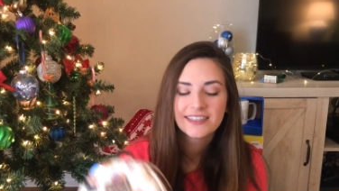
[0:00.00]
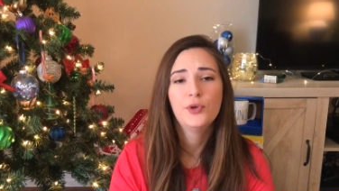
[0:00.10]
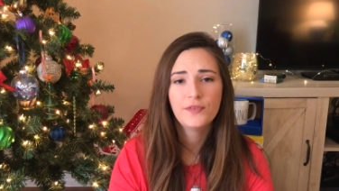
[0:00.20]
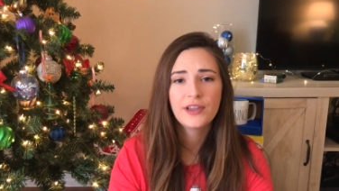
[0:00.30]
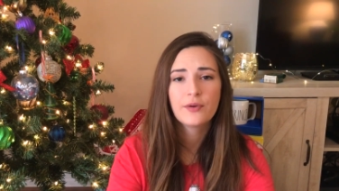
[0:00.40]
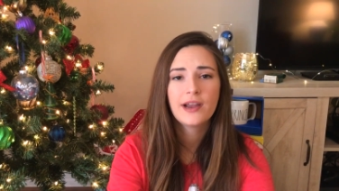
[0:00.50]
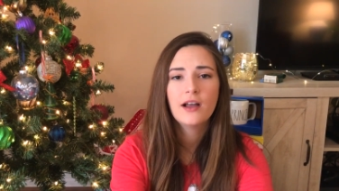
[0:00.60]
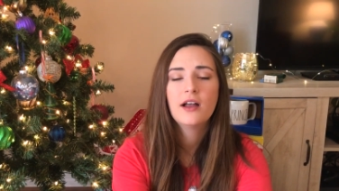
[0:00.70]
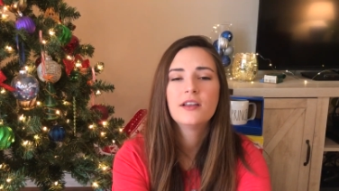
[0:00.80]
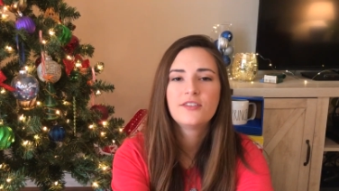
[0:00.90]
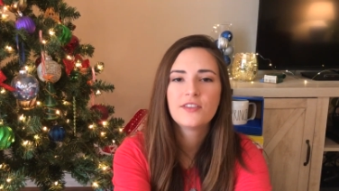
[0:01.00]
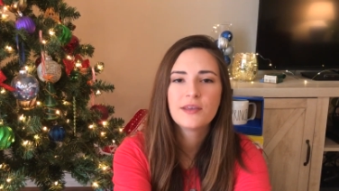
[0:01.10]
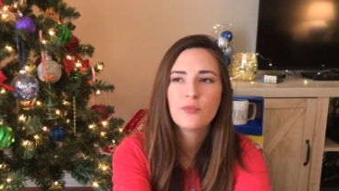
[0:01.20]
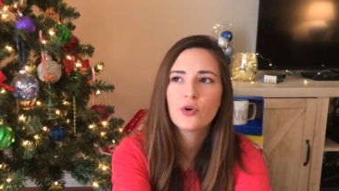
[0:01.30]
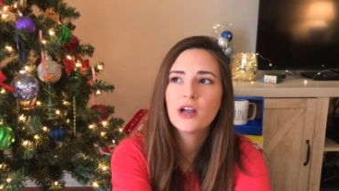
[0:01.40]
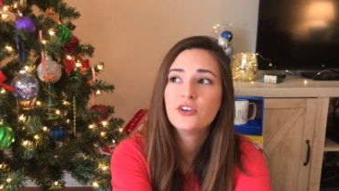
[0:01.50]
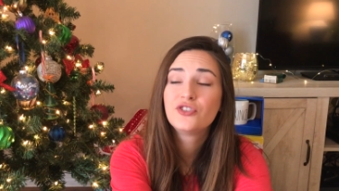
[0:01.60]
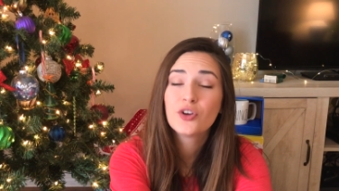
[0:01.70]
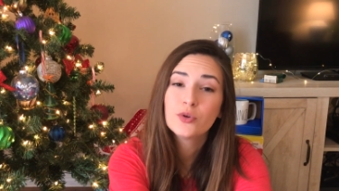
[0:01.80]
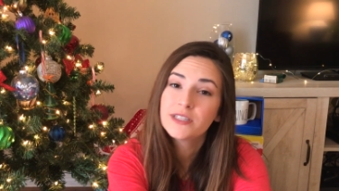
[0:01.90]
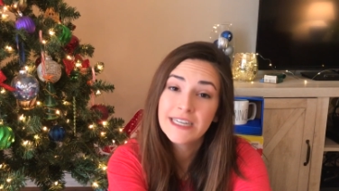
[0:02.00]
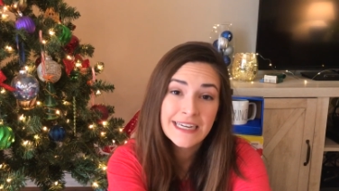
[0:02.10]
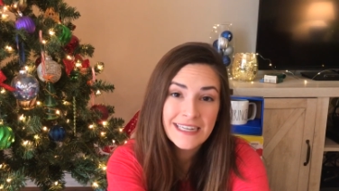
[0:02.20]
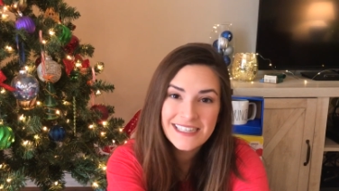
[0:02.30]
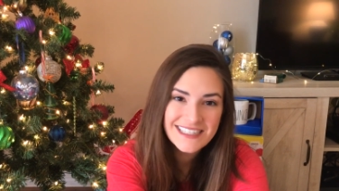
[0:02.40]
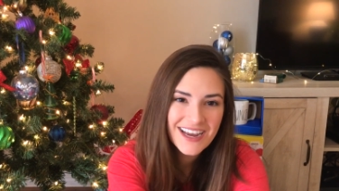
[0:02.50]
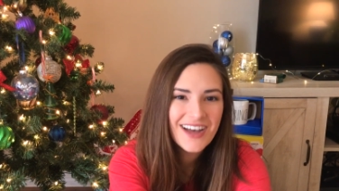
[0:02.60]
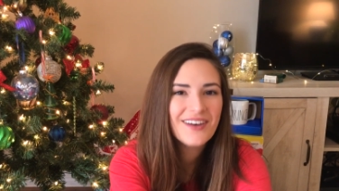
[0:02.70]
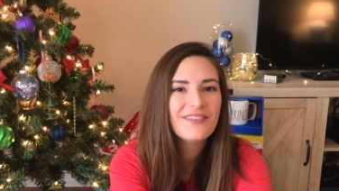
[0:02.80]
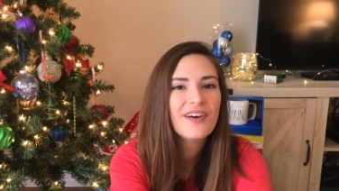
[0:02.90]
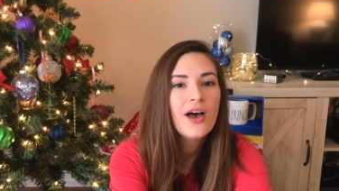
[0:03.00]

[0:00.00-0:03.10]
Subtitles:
Moving right on into the more adulty stuff,